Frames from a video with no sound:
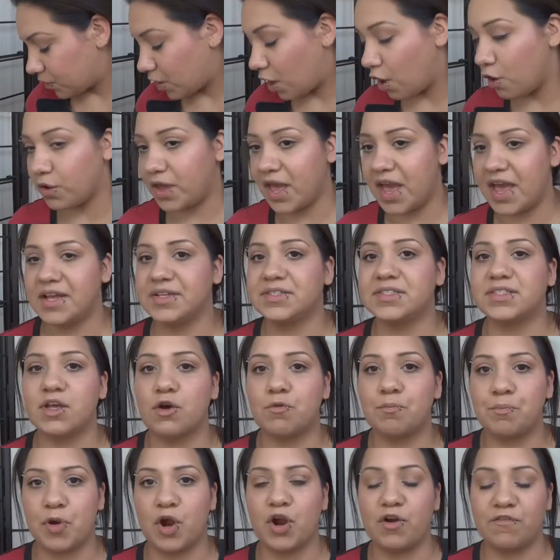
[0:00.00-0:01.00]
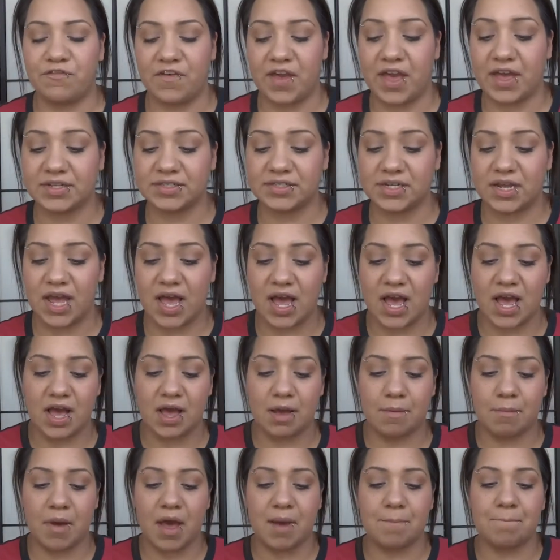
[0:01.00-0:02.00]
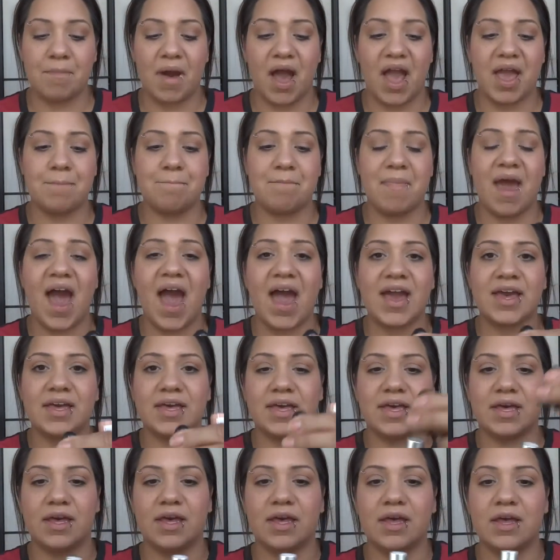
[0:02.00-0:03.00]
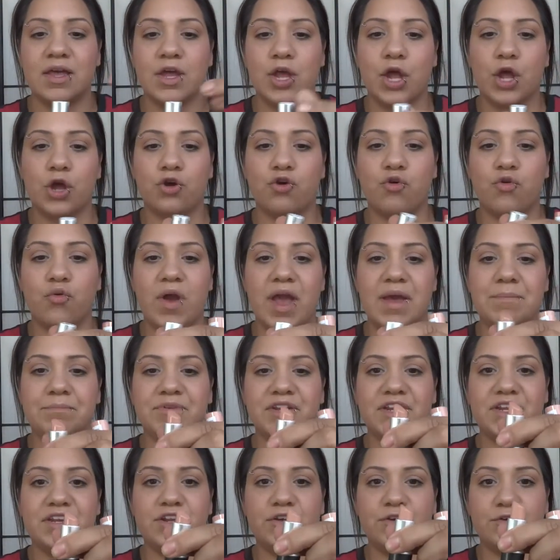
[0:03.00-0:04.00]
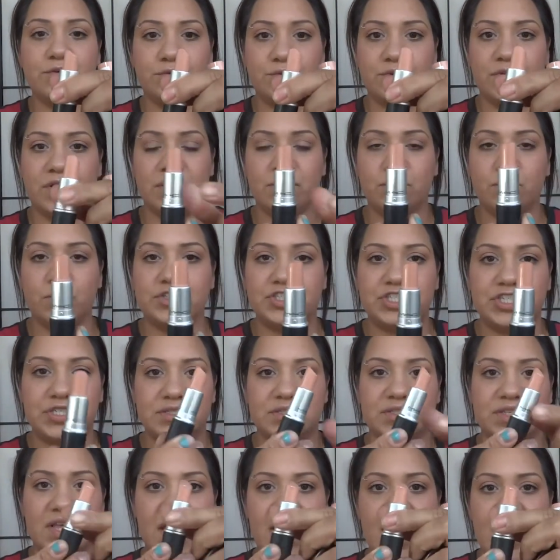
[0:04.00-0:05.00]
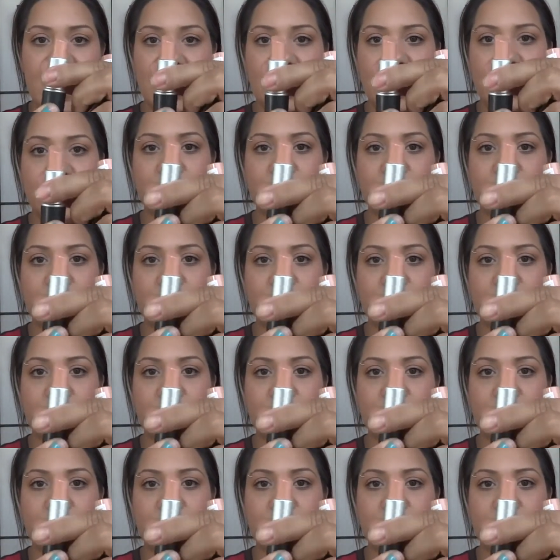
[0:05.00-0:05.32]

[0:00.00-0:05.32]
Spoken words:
Okay, so perfect. My MAC Creme de Nude, which is a